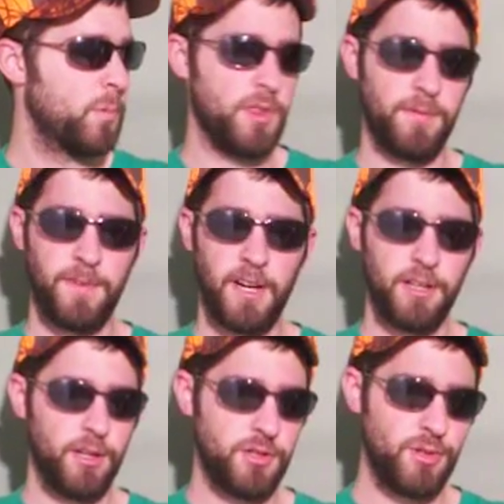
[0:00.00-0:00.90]
with a
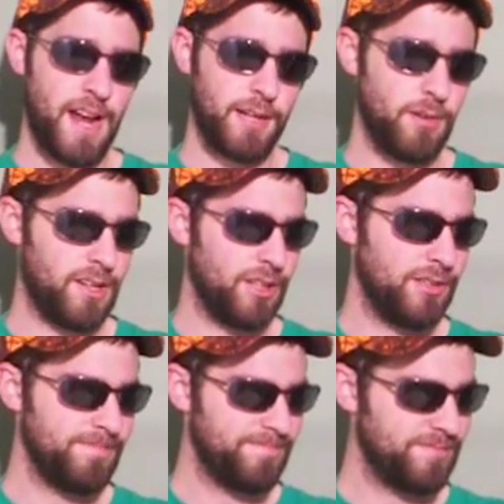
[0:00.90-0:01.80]
very good track
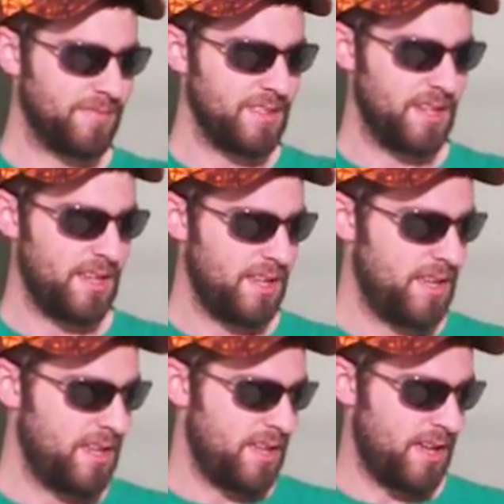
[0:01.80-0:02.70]
record.
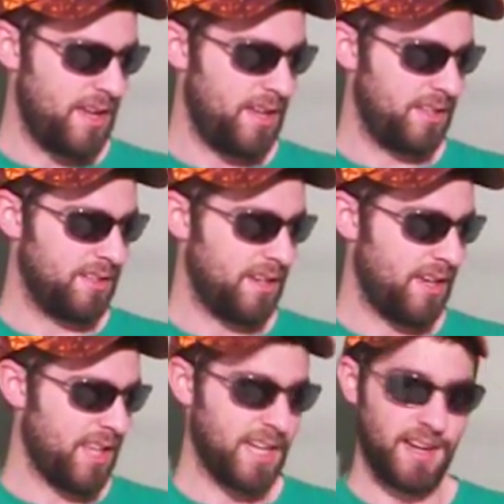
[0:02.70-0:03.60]
And
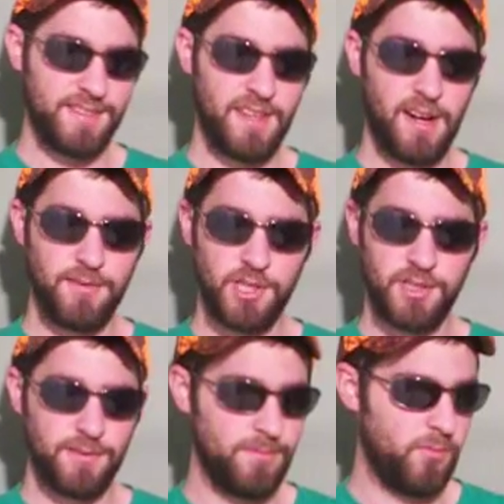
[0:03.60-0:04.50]
like I said, I've
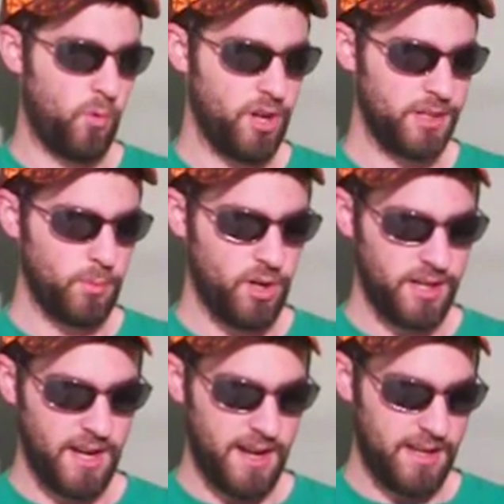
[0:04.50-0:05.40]
just wanted
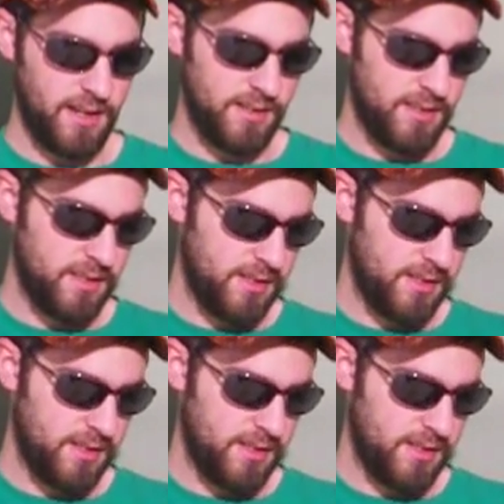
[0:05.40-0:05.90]
one, and